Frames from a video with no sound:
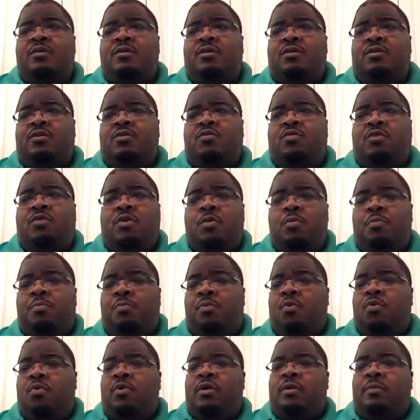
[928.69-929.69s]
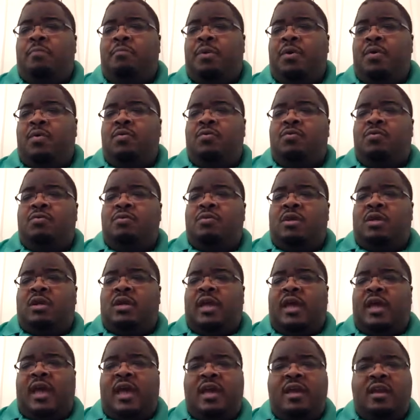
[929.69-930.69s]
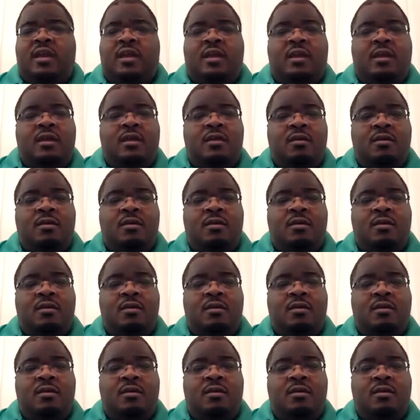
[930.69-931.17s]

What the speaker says: You board a boat in Haiti